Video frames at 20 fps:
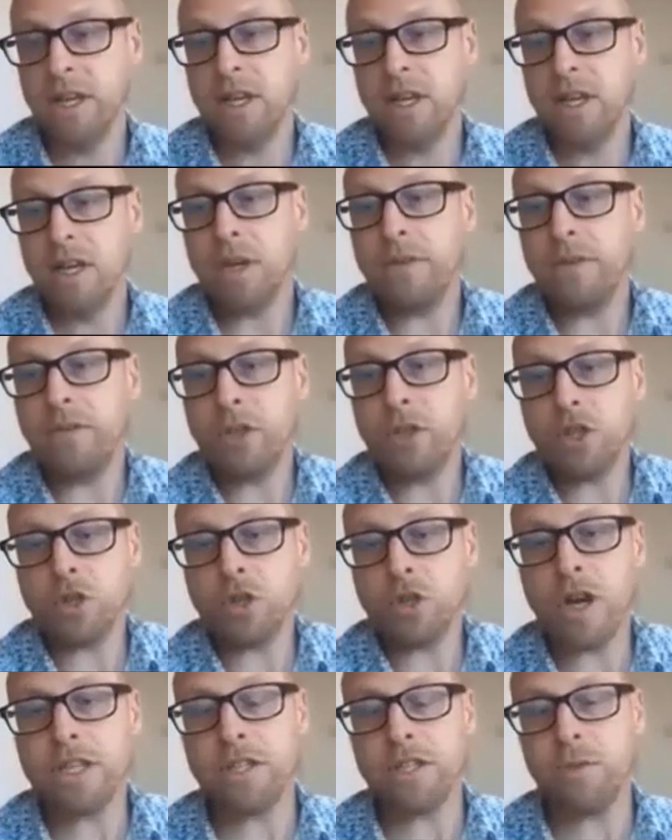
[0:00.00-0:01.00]
But if you
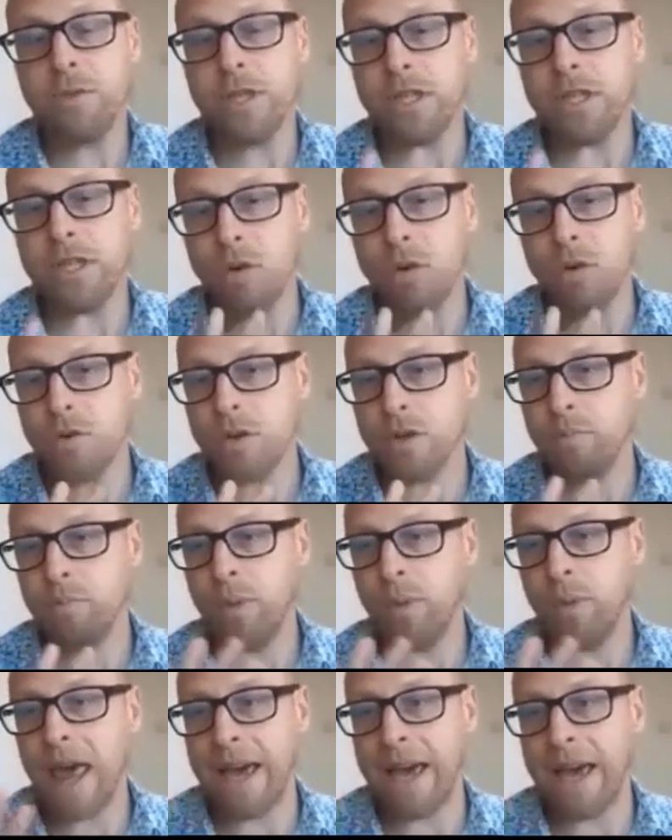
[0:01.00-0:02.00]
try to ignore the
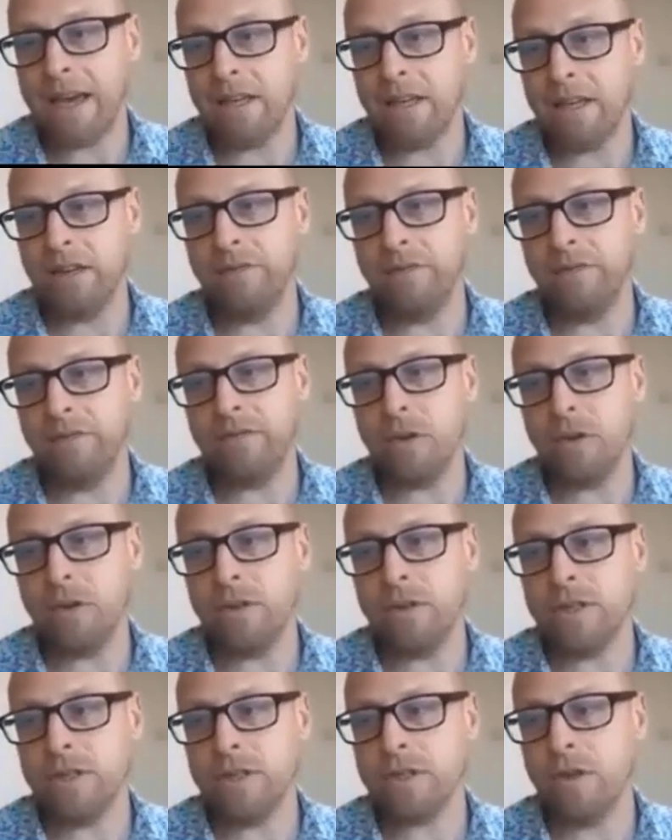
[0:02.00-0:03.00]
black and
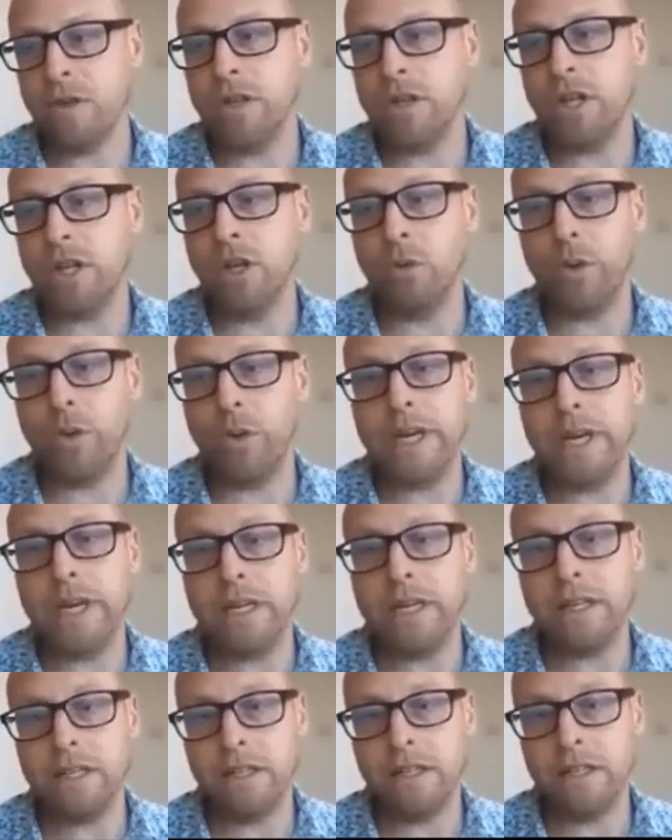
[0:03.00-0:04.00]
focus on the
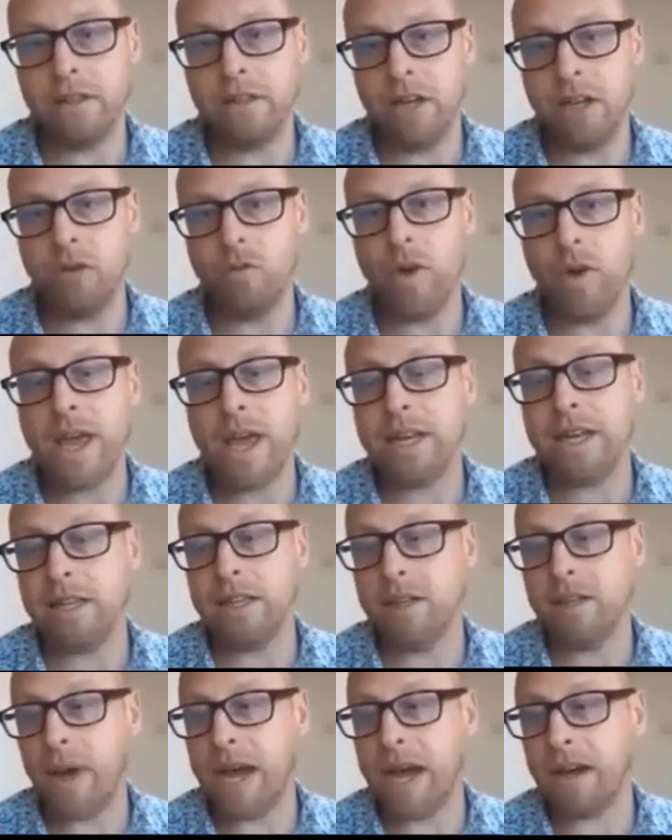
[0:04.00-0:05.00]
green and red in
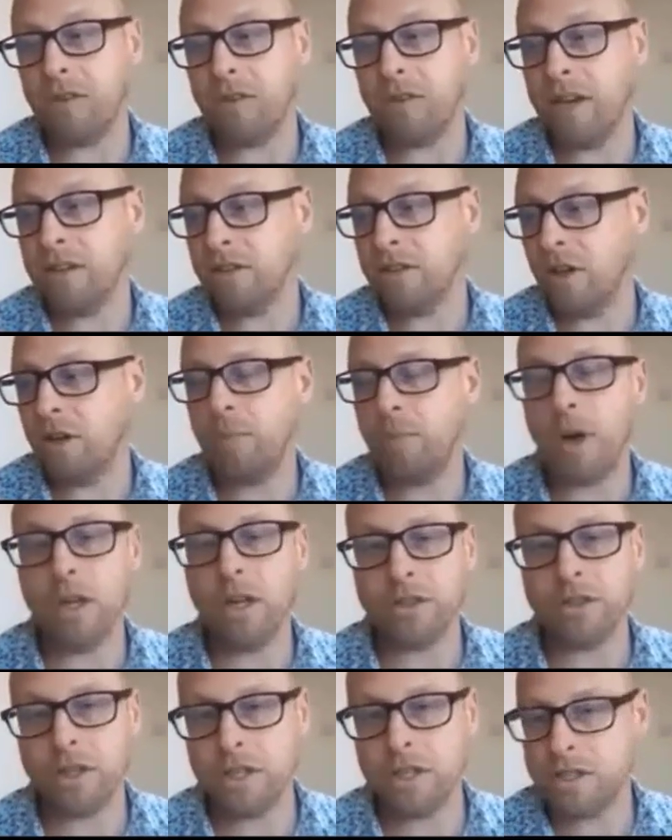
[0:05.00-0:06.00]
the background, I
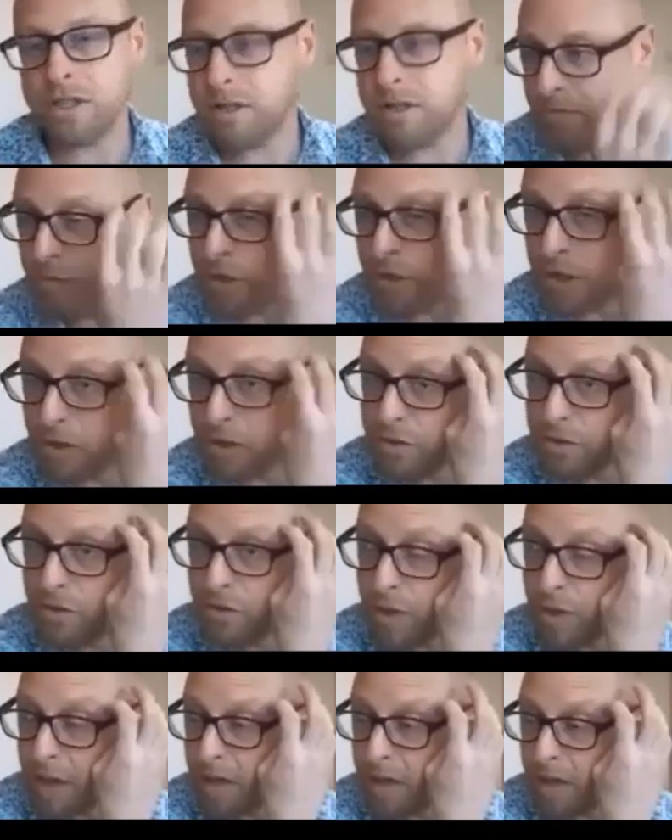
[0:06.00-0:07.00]
apologize for those who
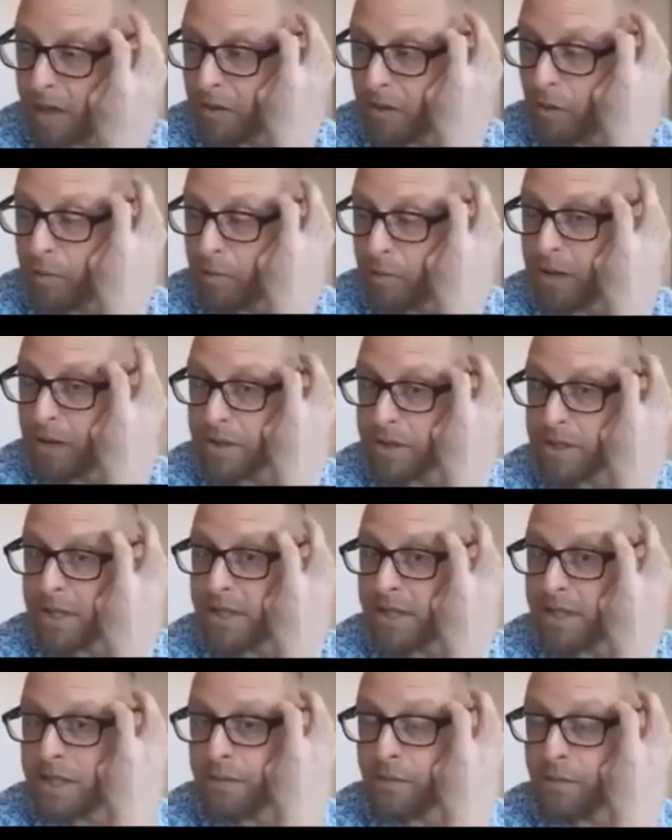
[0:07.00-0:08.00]
may not be able to see
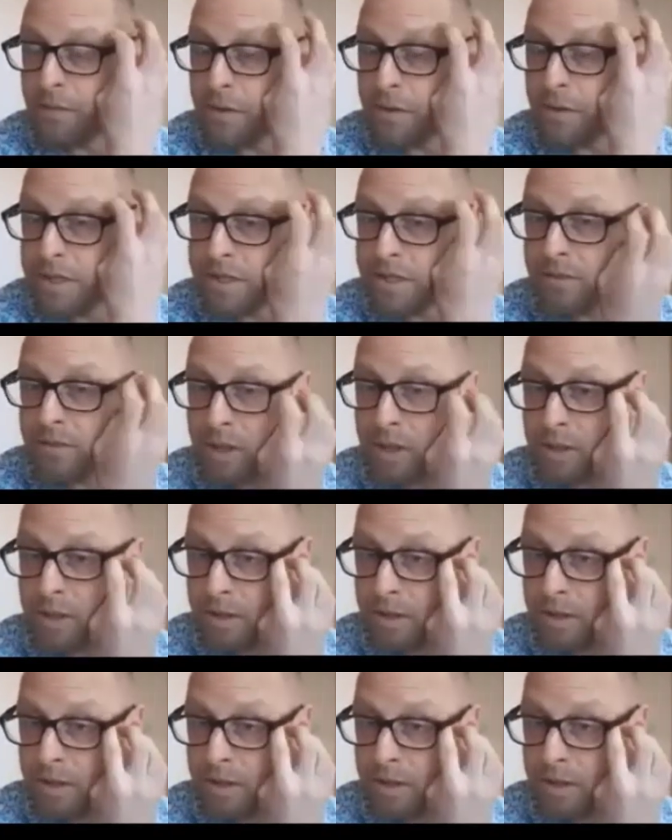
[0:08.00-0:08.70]
the differences with